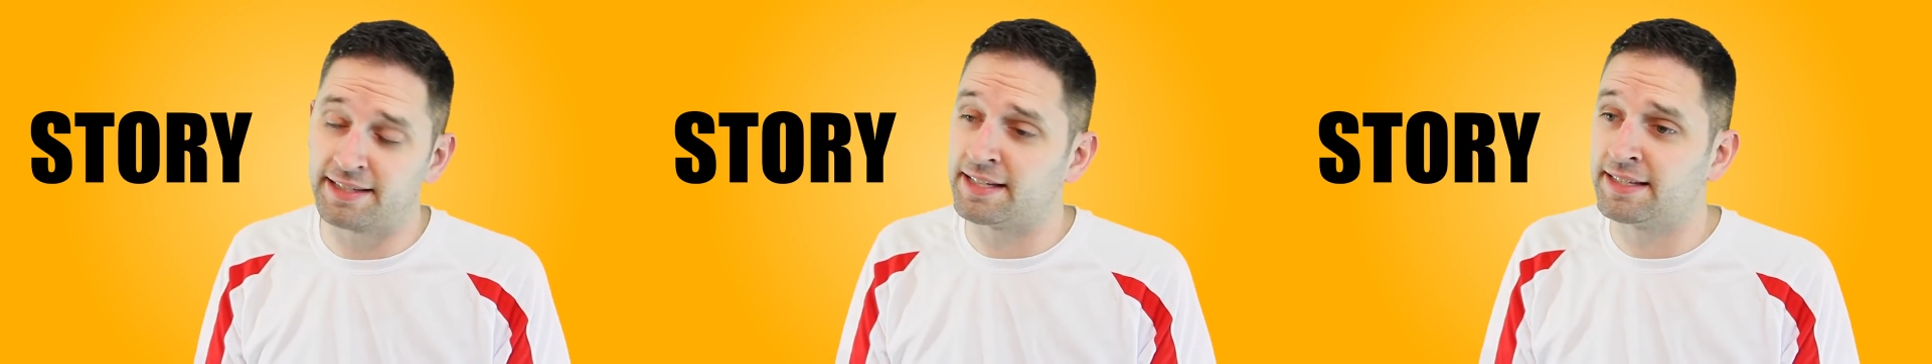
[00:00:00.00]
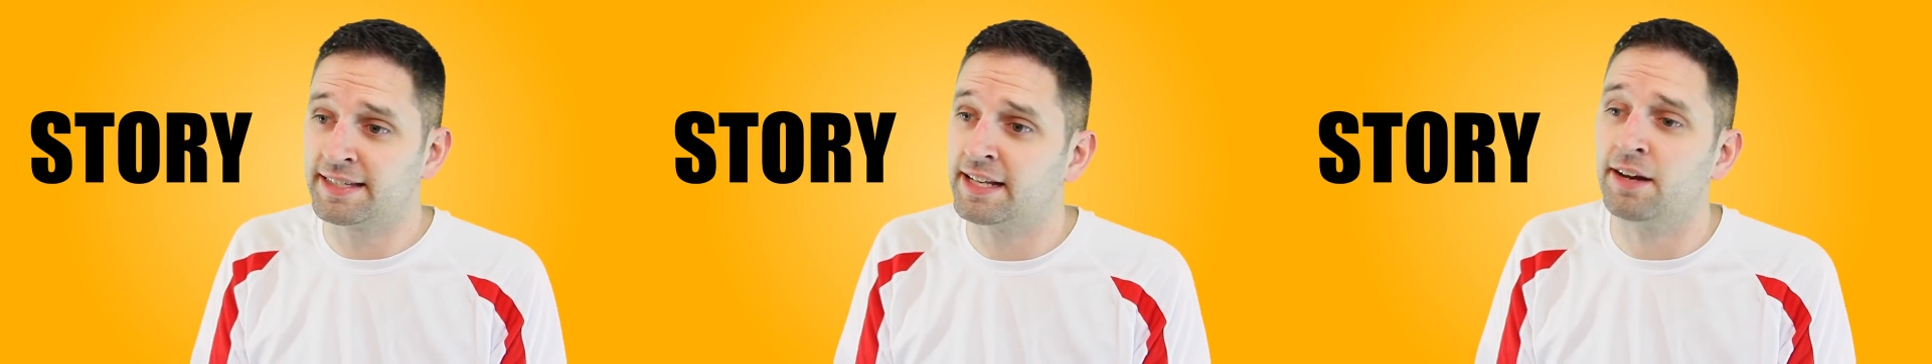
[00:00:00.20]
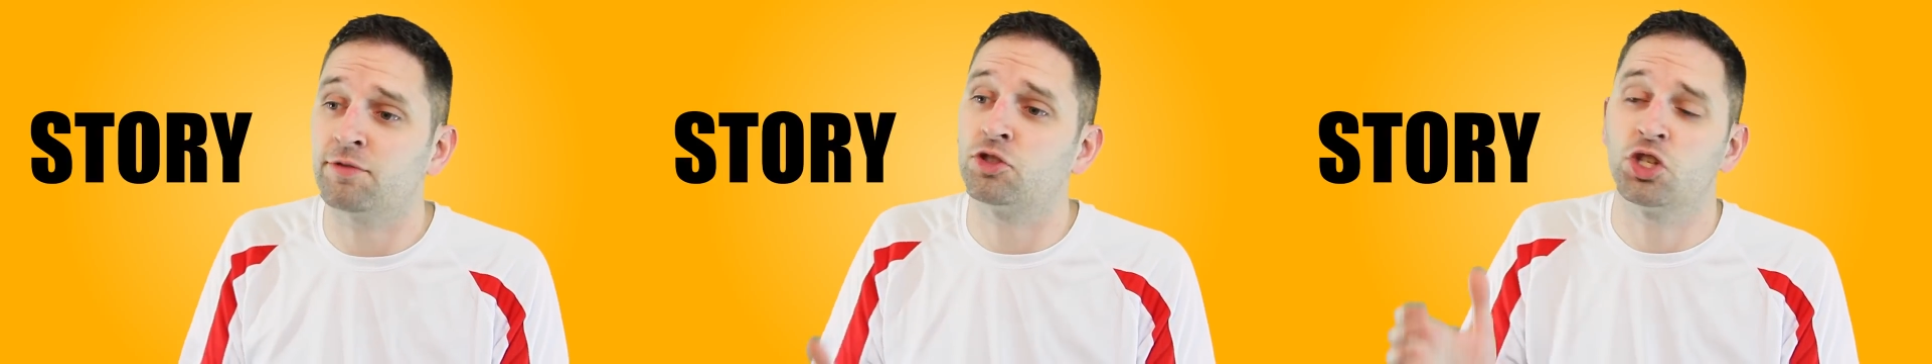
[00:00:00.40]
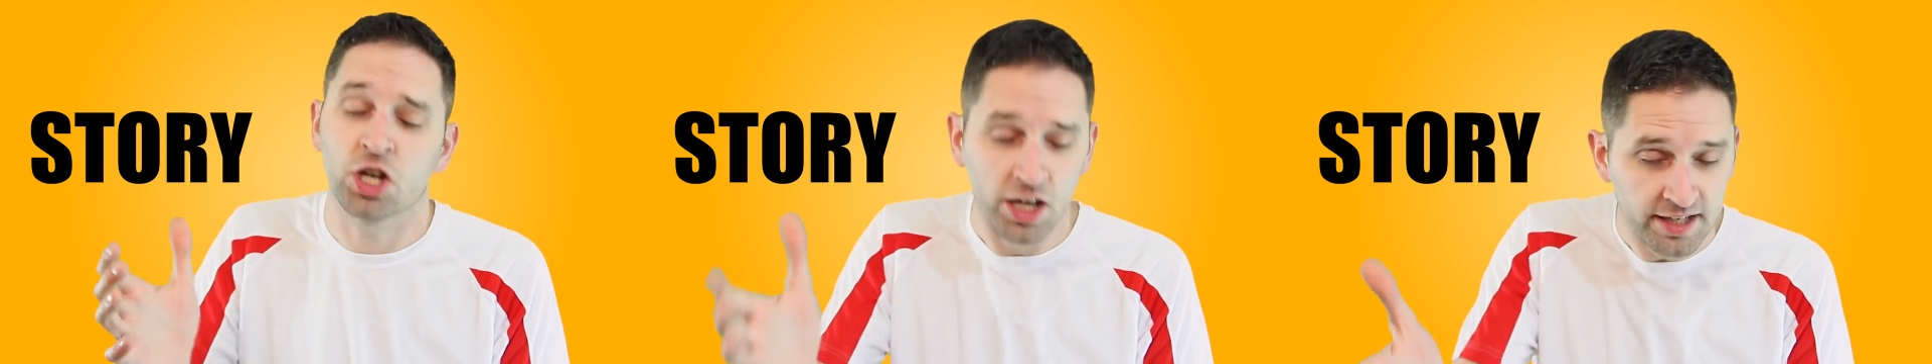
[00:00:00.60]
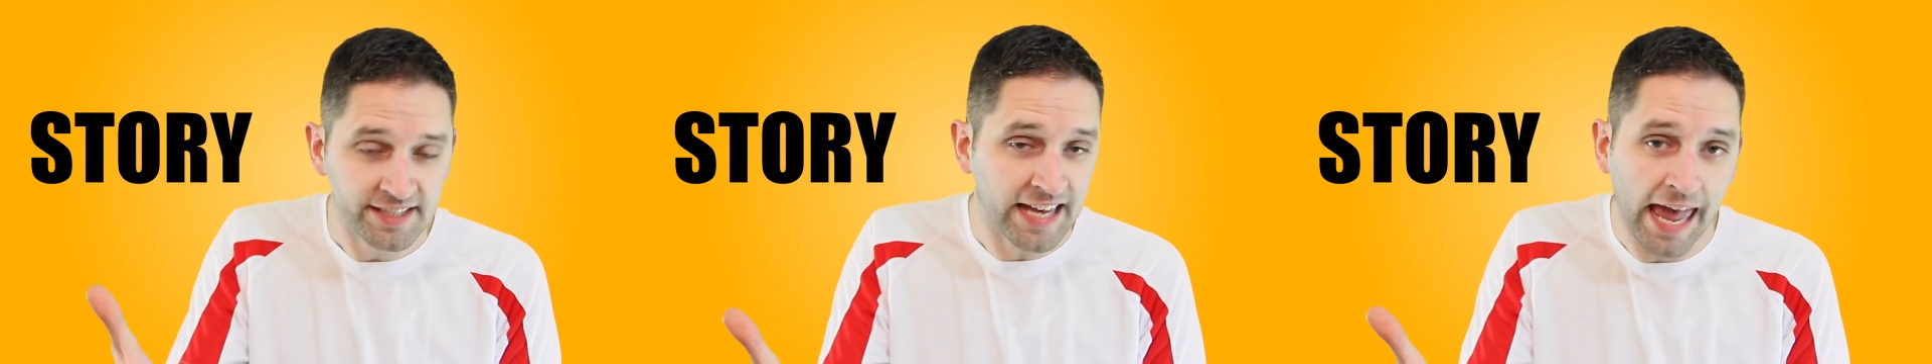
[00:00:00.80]
Instead of
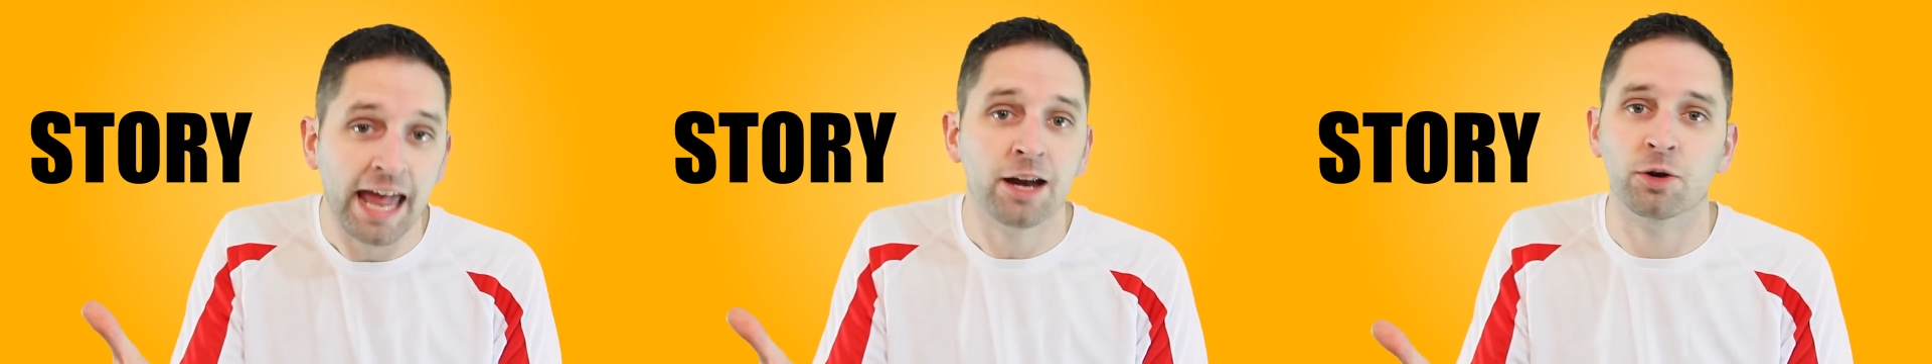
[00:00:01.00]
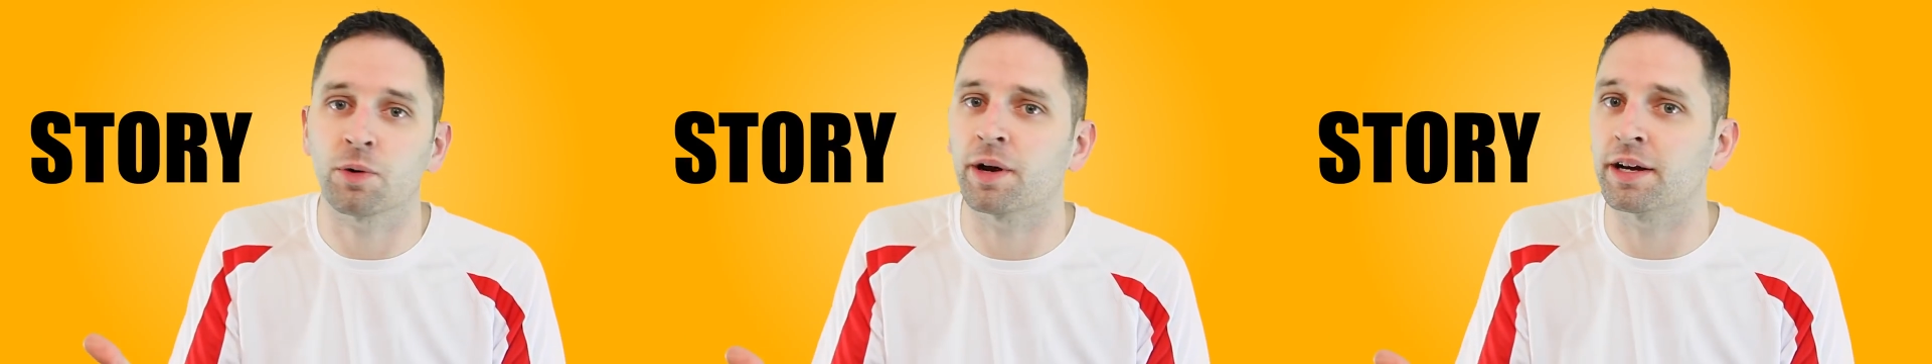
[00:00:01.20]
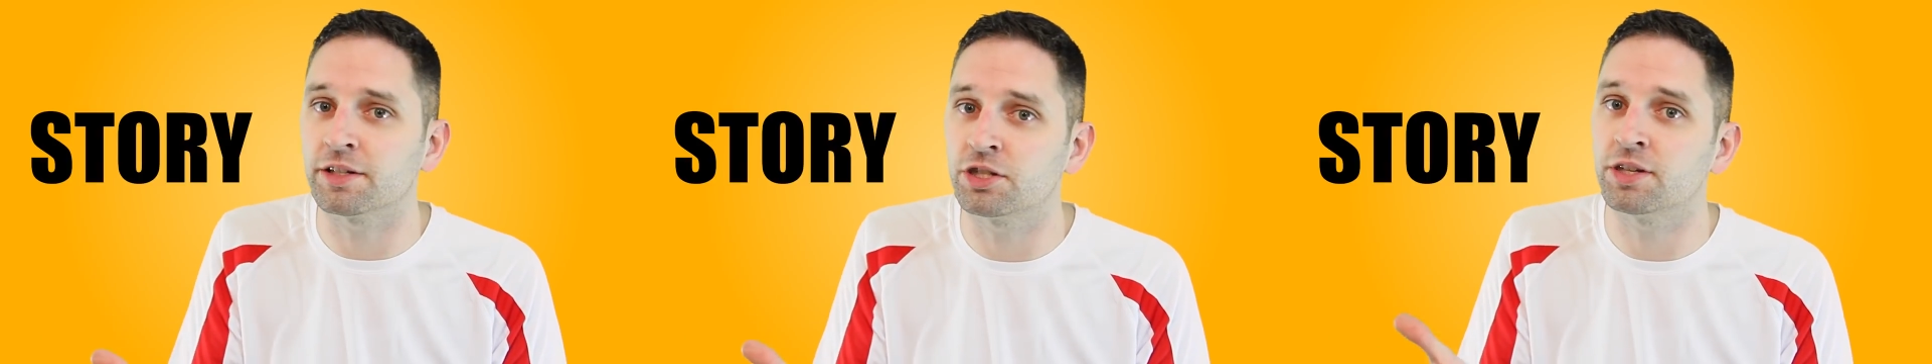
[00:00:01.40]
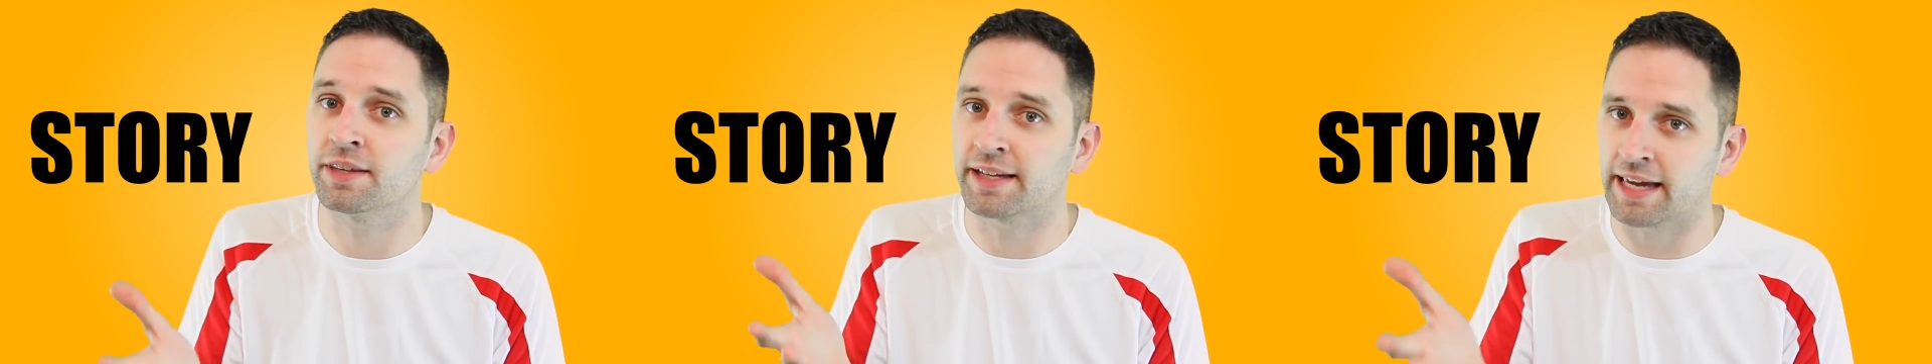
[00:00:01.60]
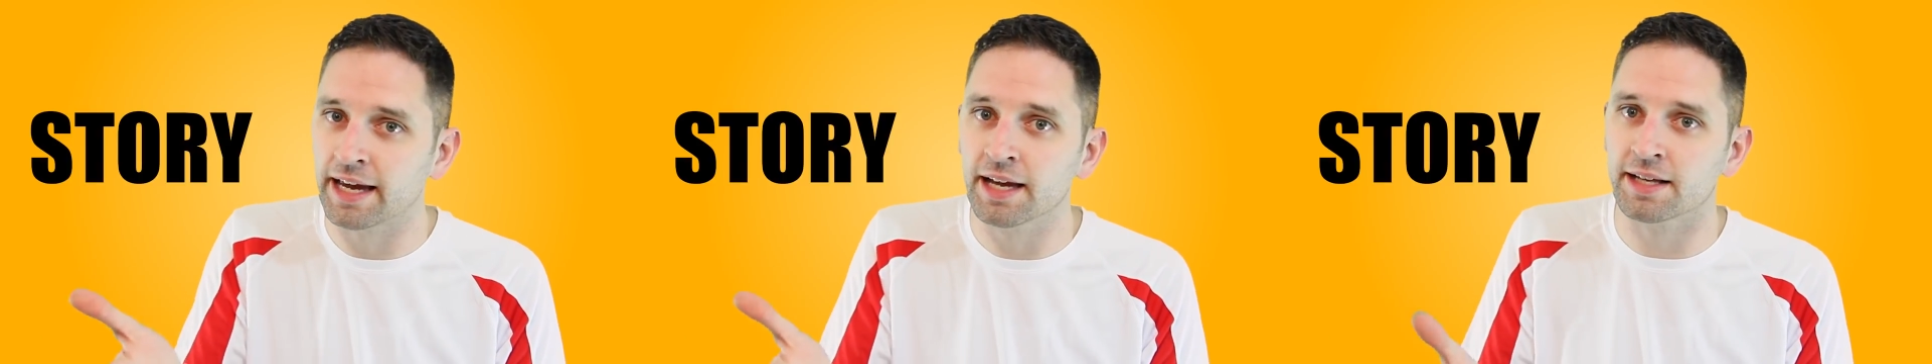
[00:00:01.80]
just catering to the
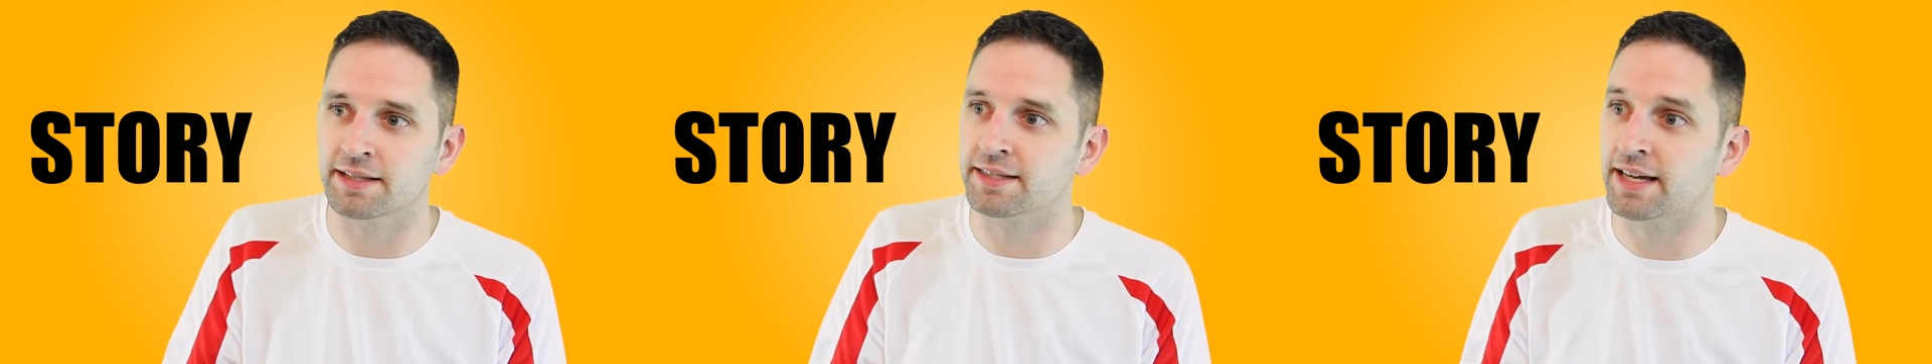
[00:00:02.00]
kids,